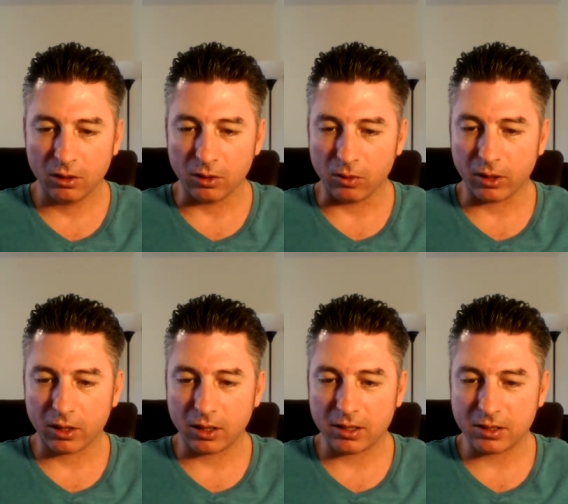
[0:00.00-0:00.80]
The
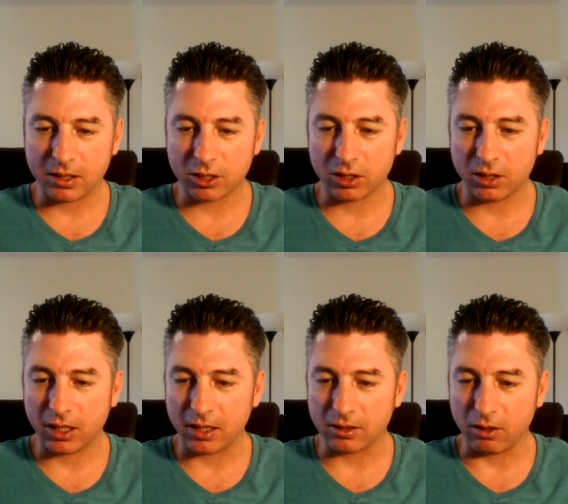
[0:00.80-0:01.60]
organization
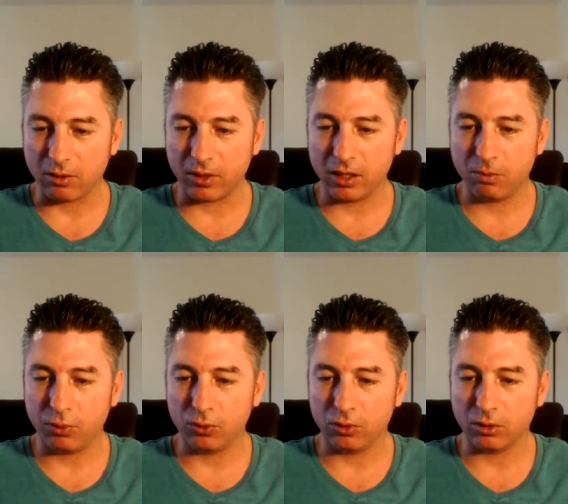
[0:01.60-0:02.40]
has already
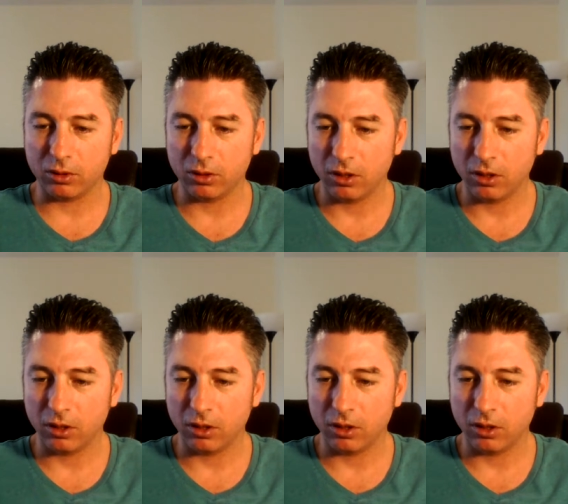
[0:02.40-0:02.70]
pulled